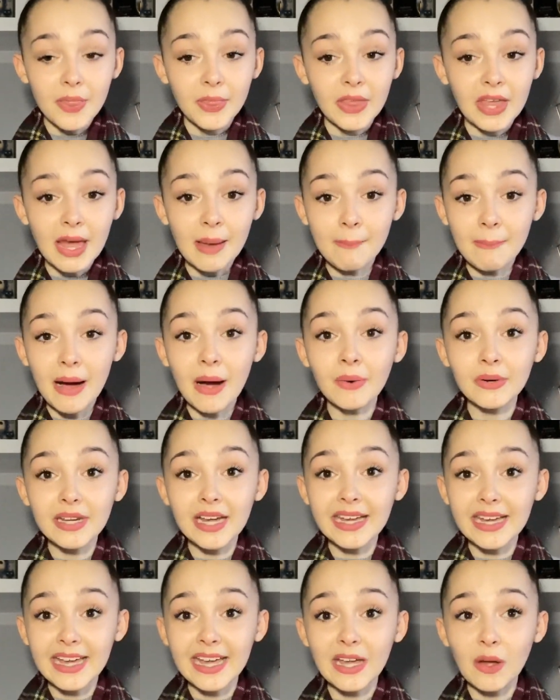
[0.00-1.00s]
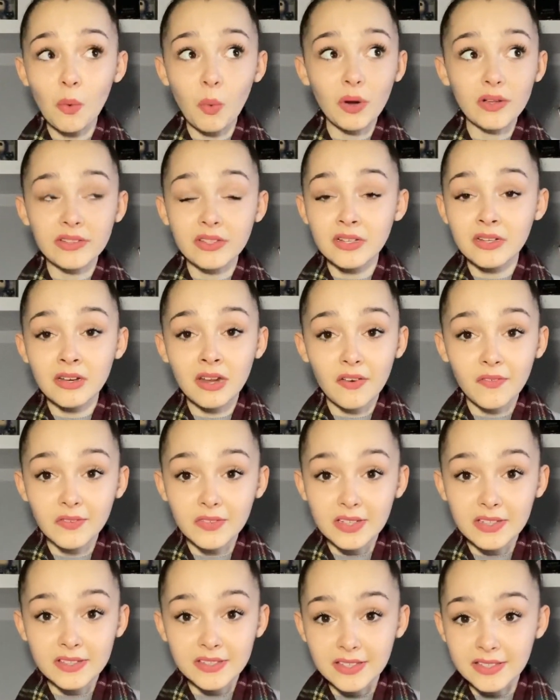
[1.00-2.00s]
The amount I ate wasn't enough
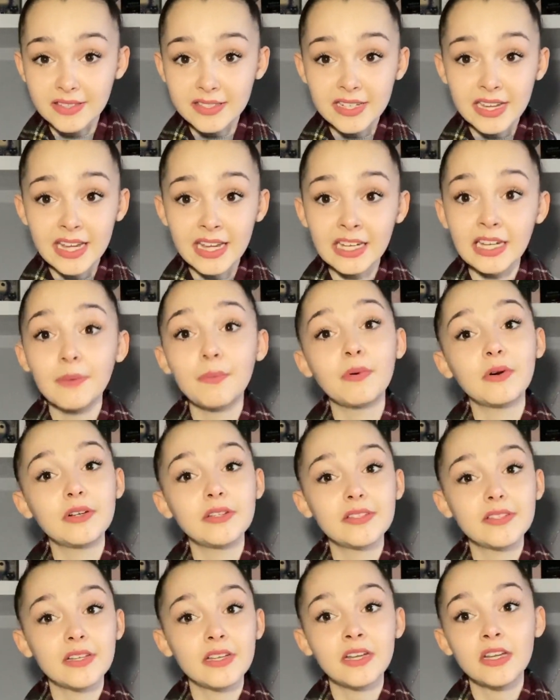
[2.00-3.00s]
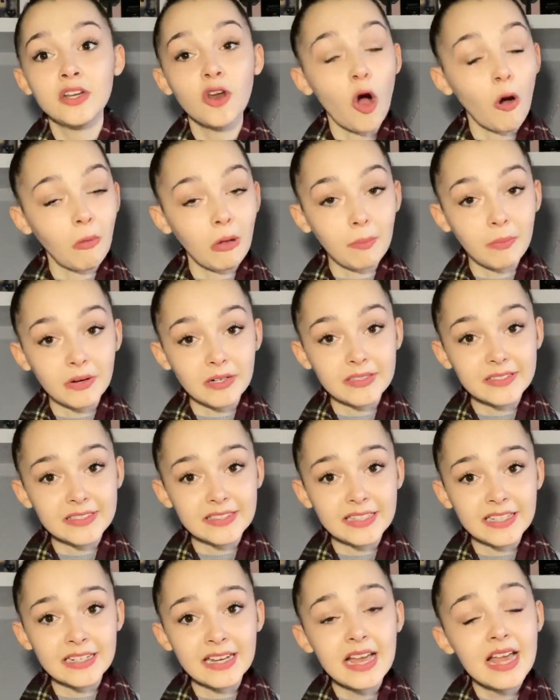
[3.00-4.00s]
to sustain a person, a normal
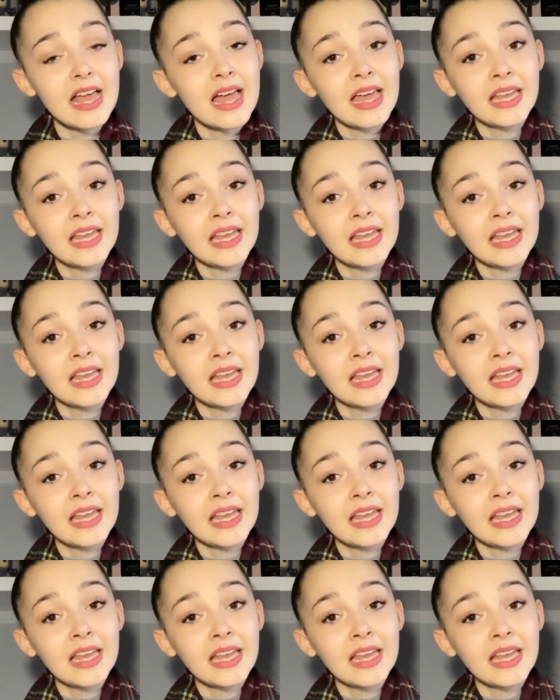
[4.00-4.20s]
person,